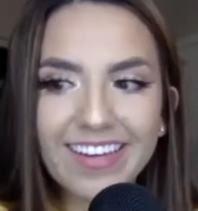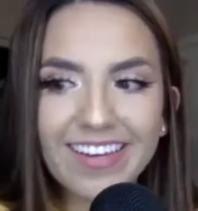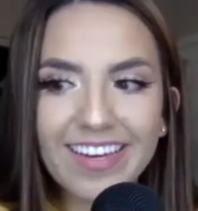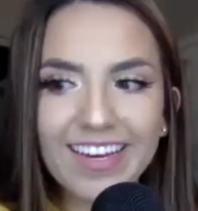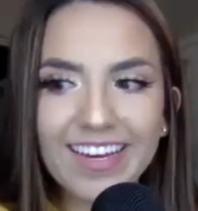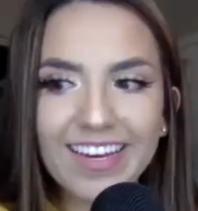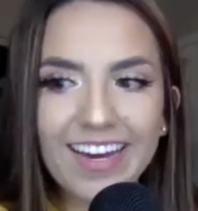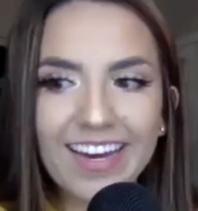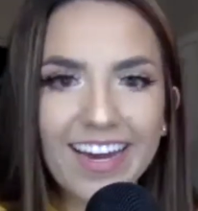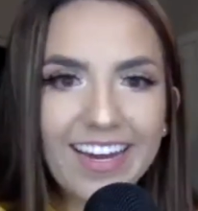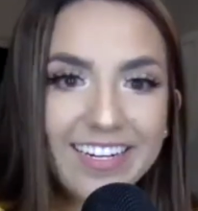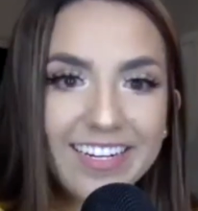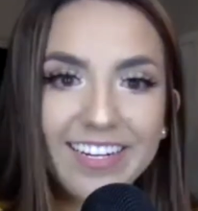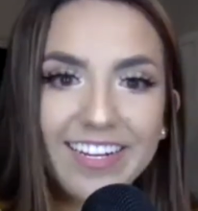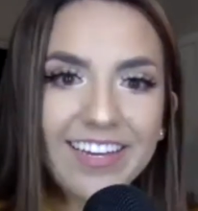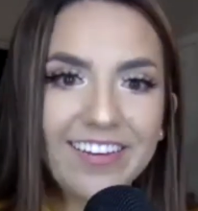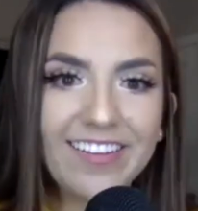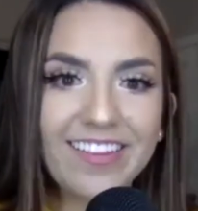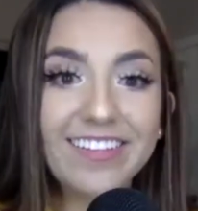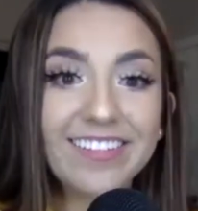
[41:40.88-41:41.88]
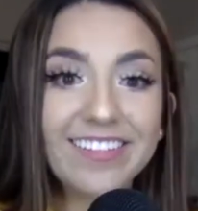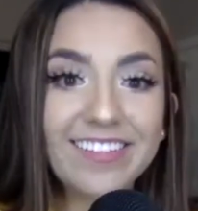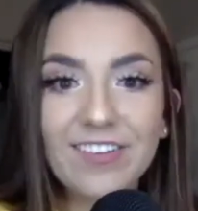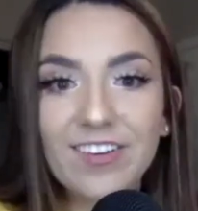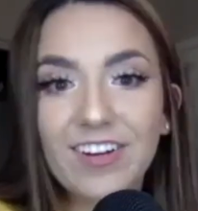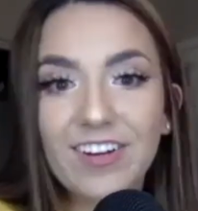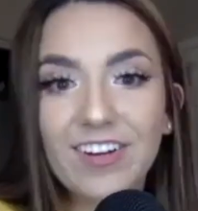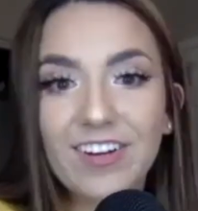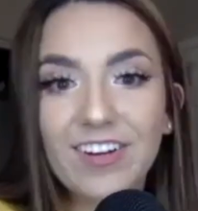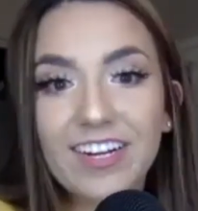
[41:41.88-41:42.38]
I need to heal this,
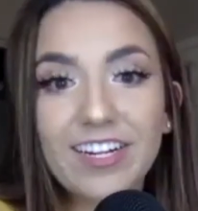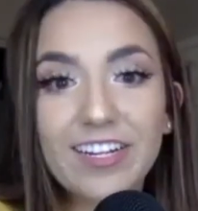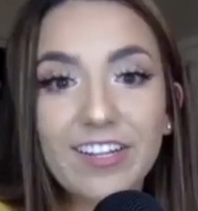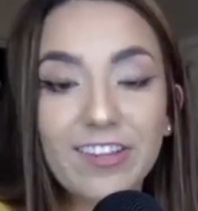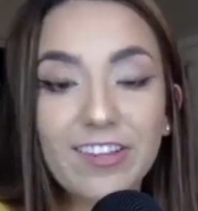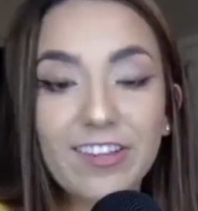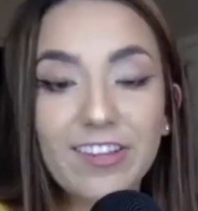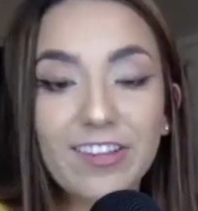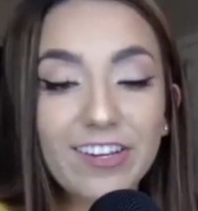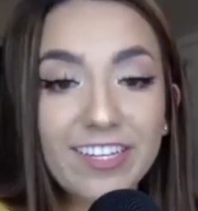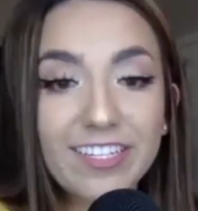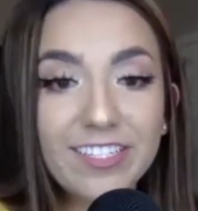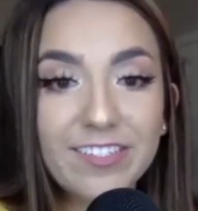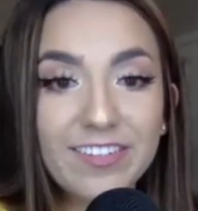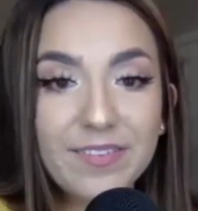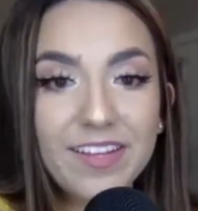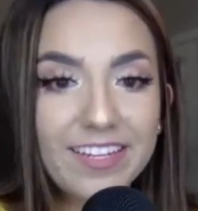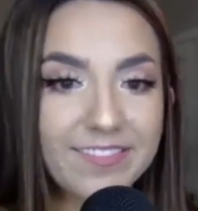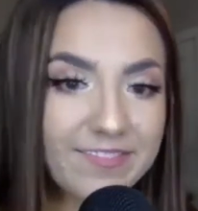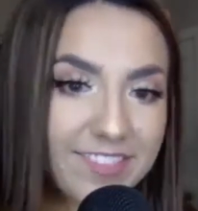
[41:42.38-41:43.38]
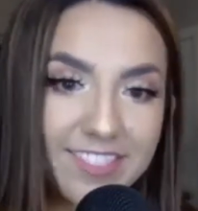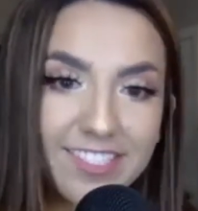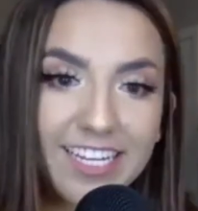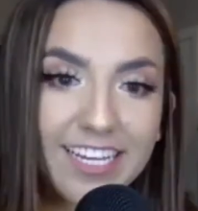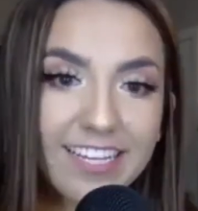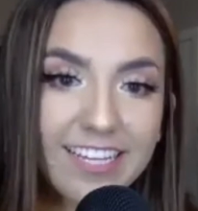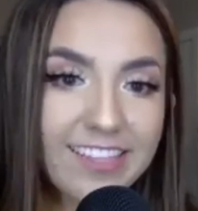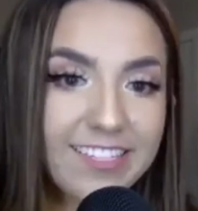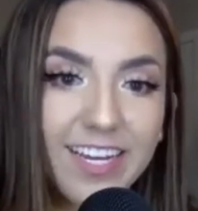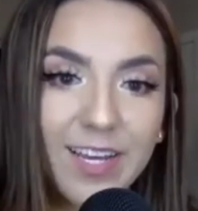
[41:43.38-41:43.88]
or I need to look into it, and then
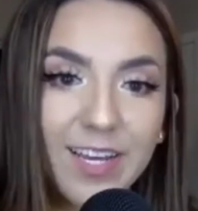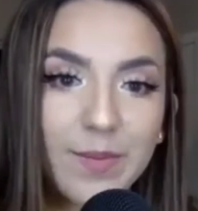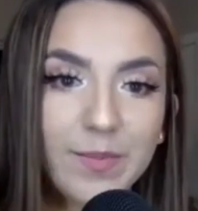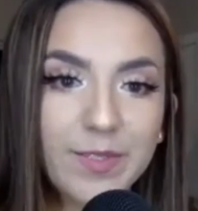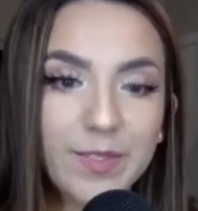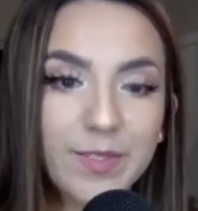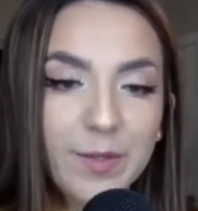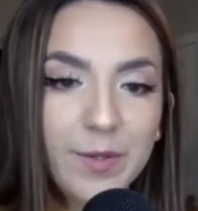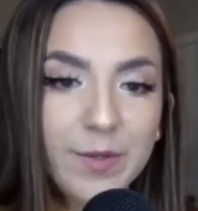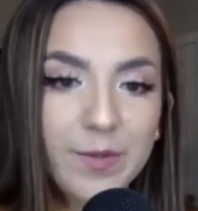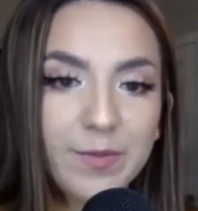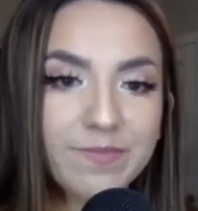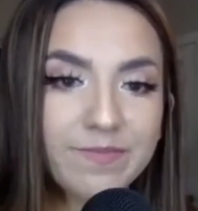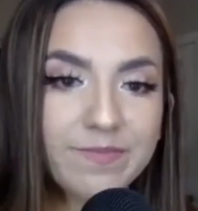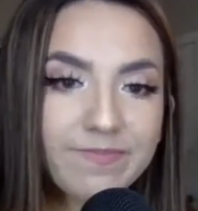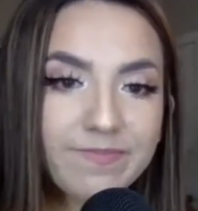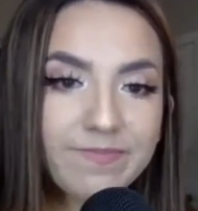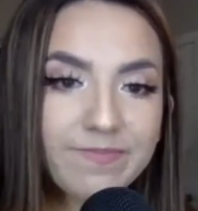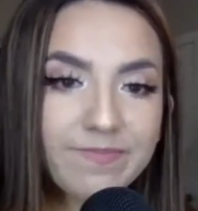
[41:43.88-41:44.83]
just take the time to